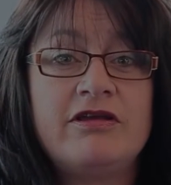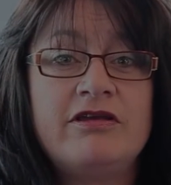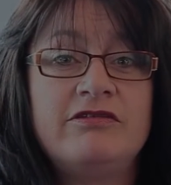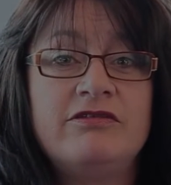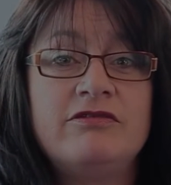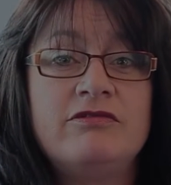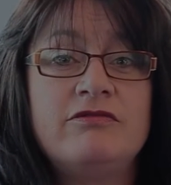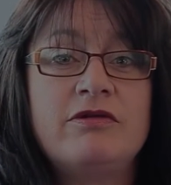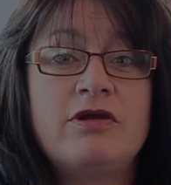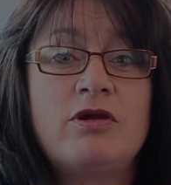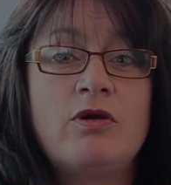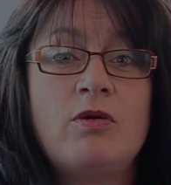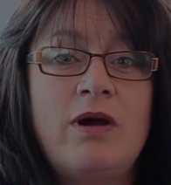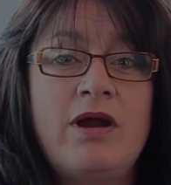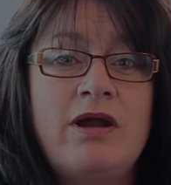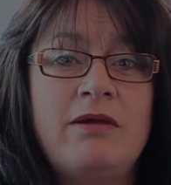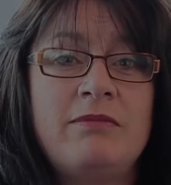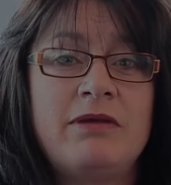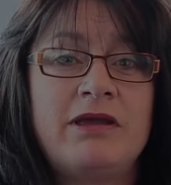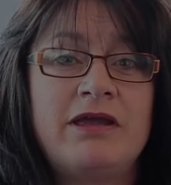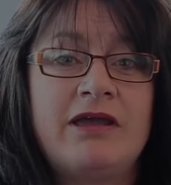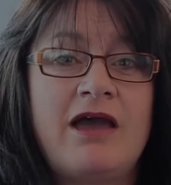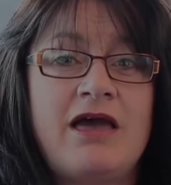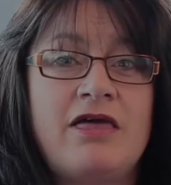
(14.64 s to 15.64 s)
is in
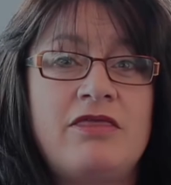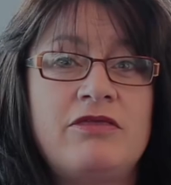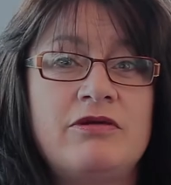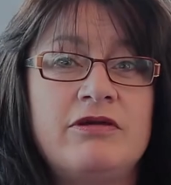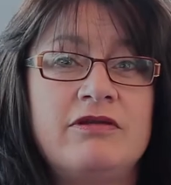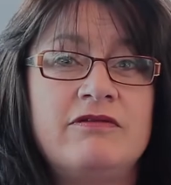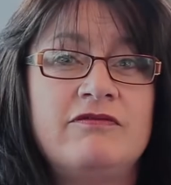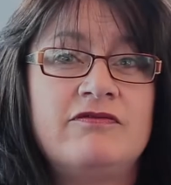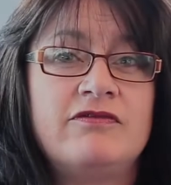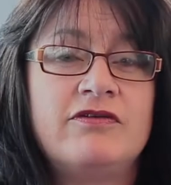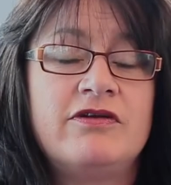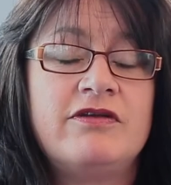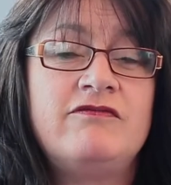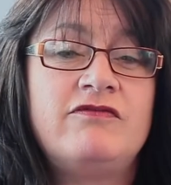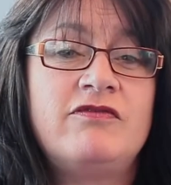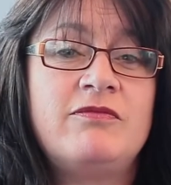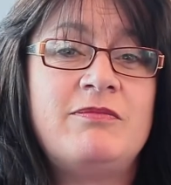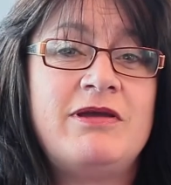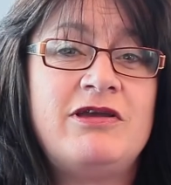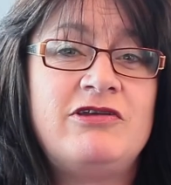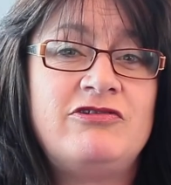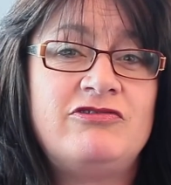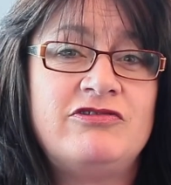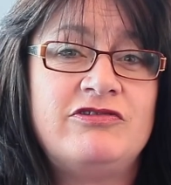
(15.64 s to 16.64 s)
requirement gathering for
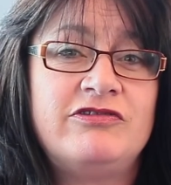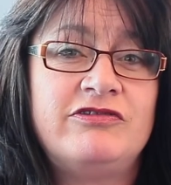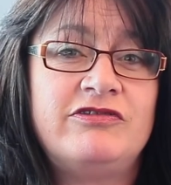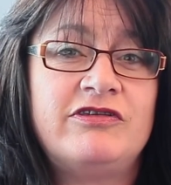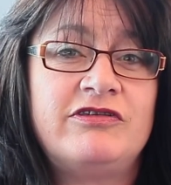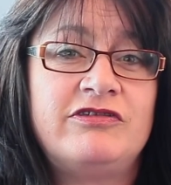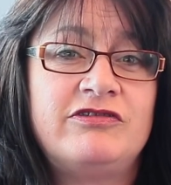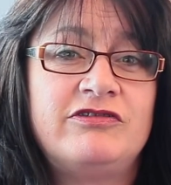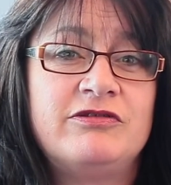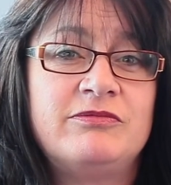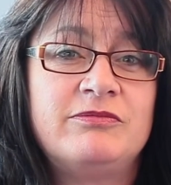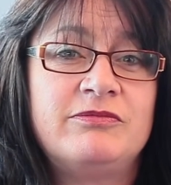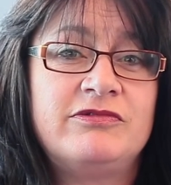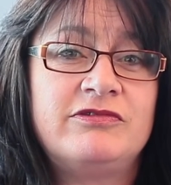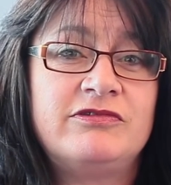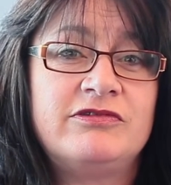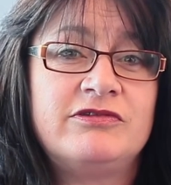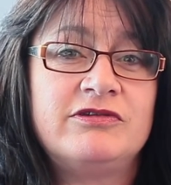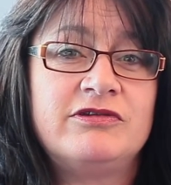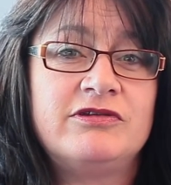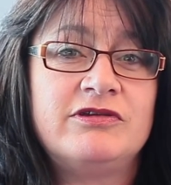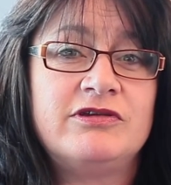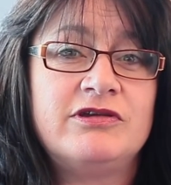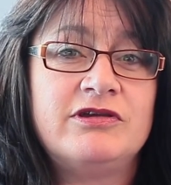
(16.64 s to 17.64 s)
information systems.
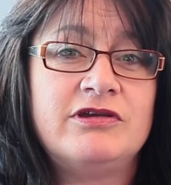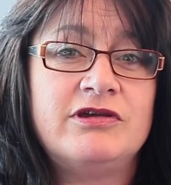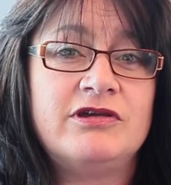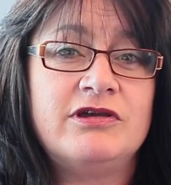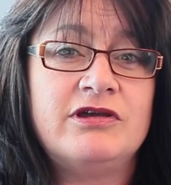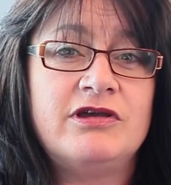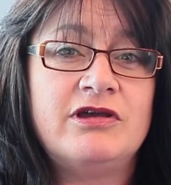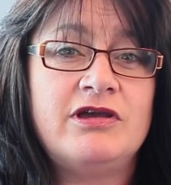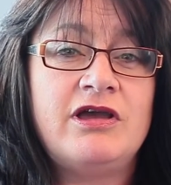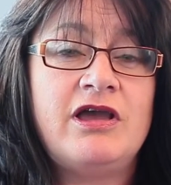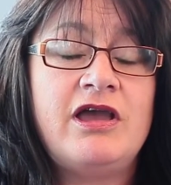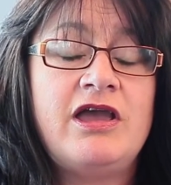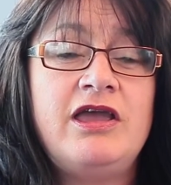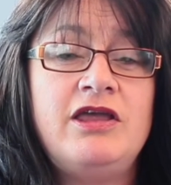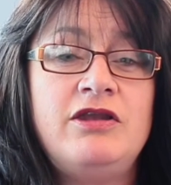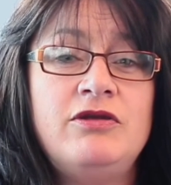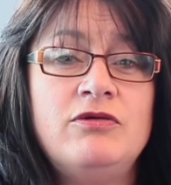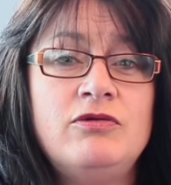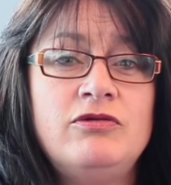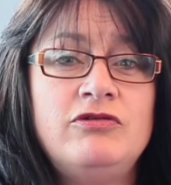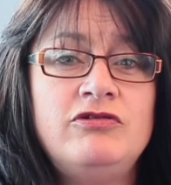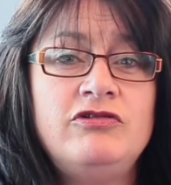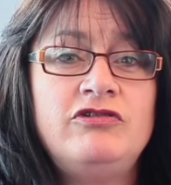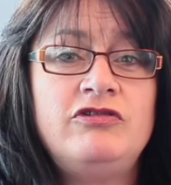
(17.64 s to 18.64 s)
In
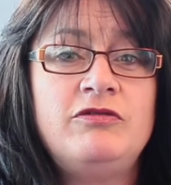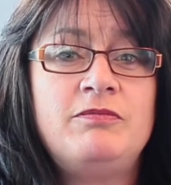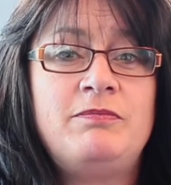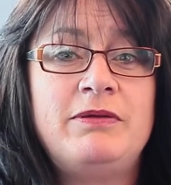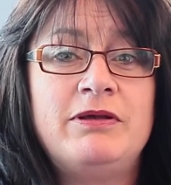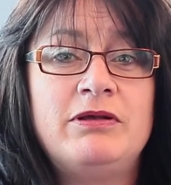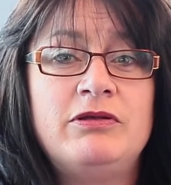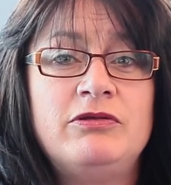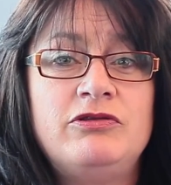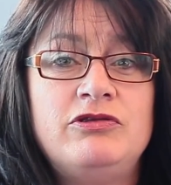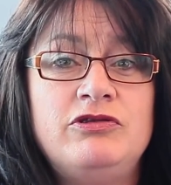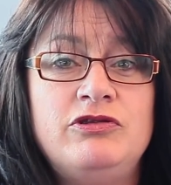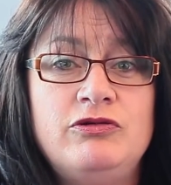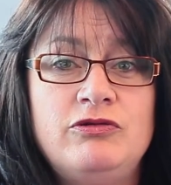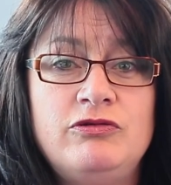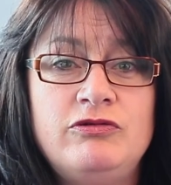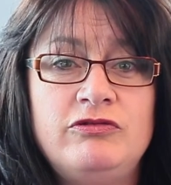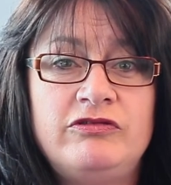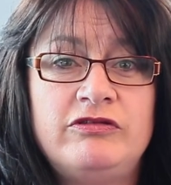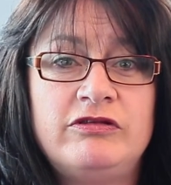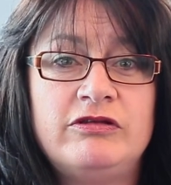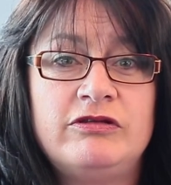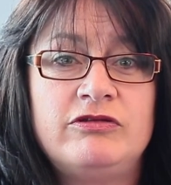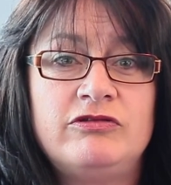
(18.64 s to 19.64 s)
order to build
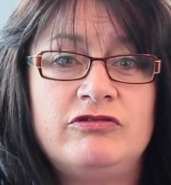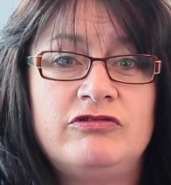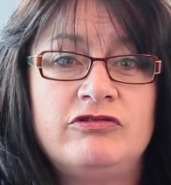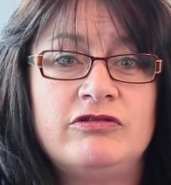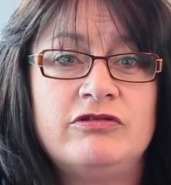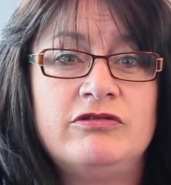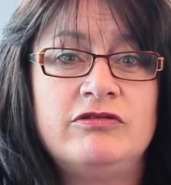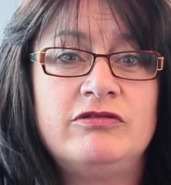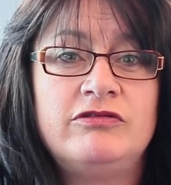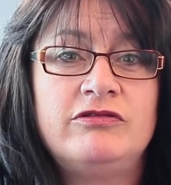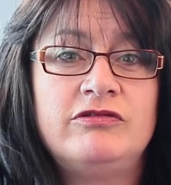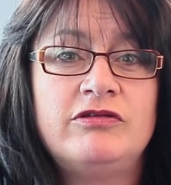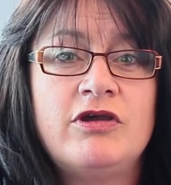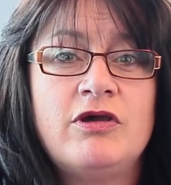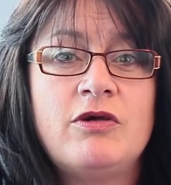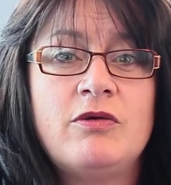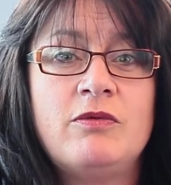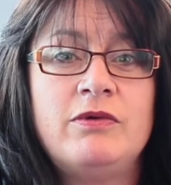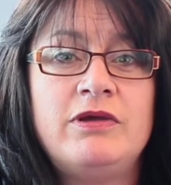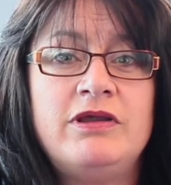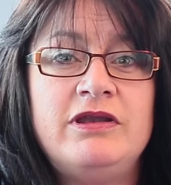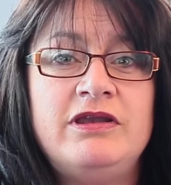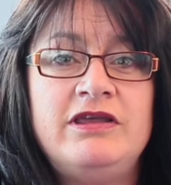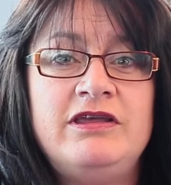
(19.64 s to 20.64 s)
new solutions,
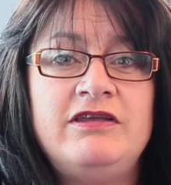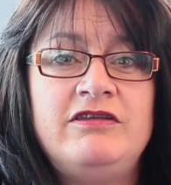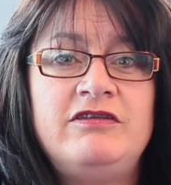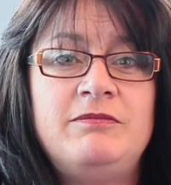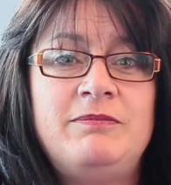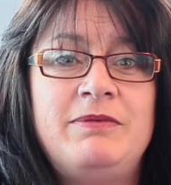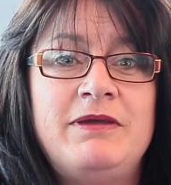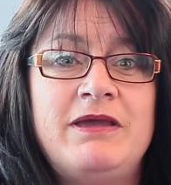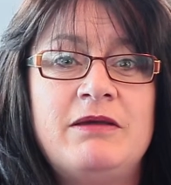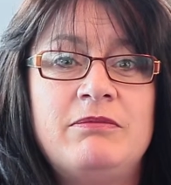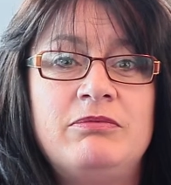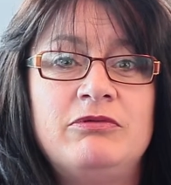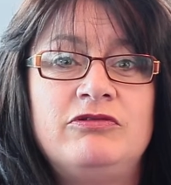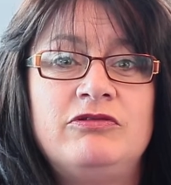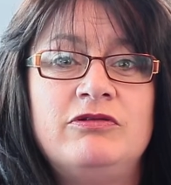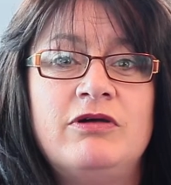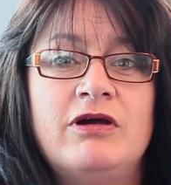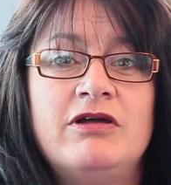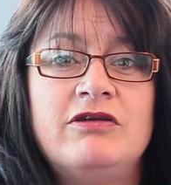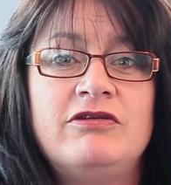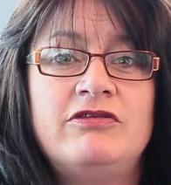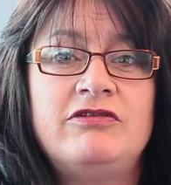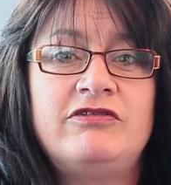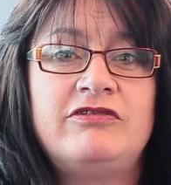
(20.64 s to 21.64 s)
we need to be able
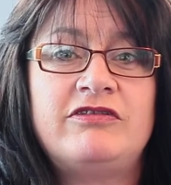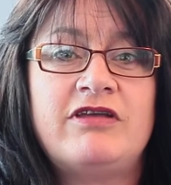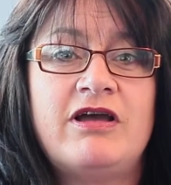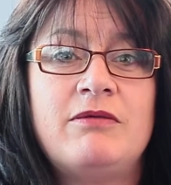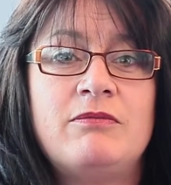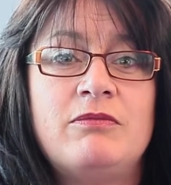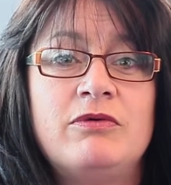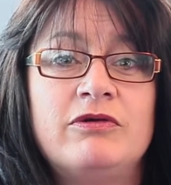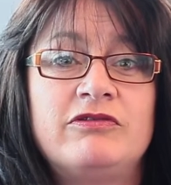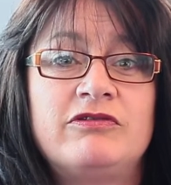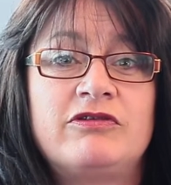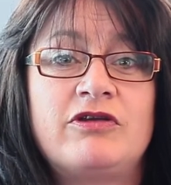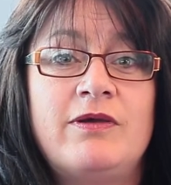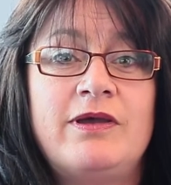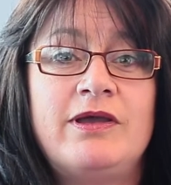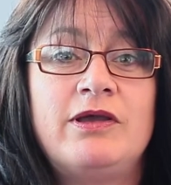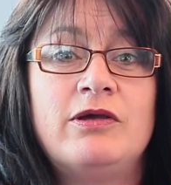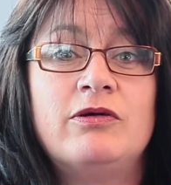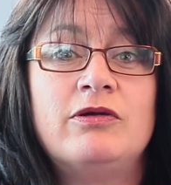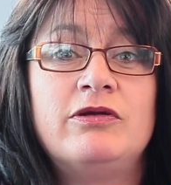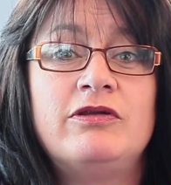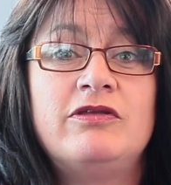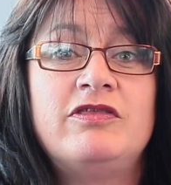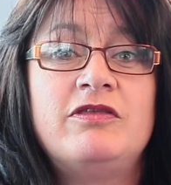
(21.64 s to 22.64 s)
to understand what's
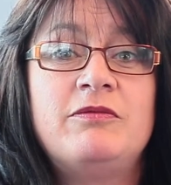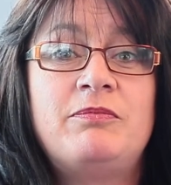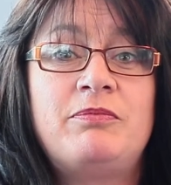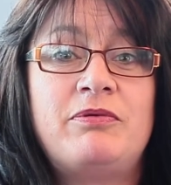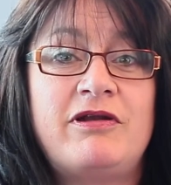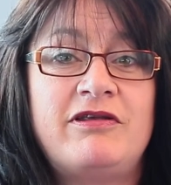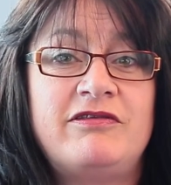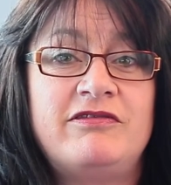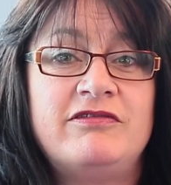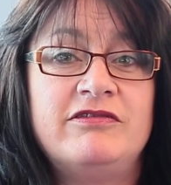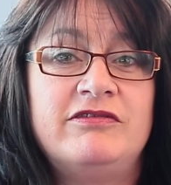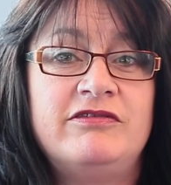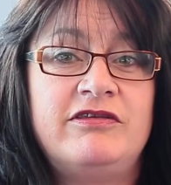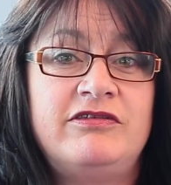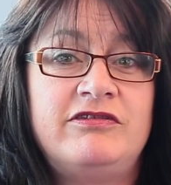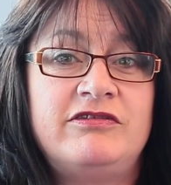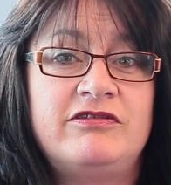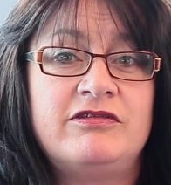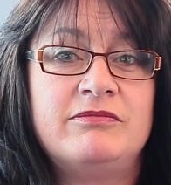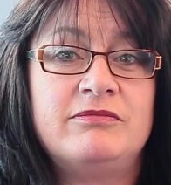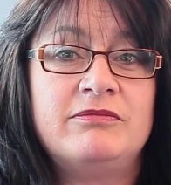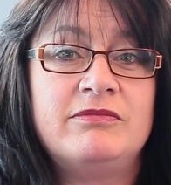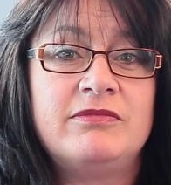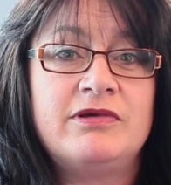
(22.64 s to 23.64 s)
going on in the present
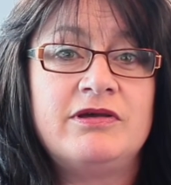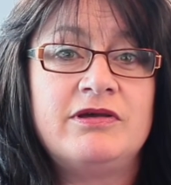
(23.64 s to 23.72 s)
system.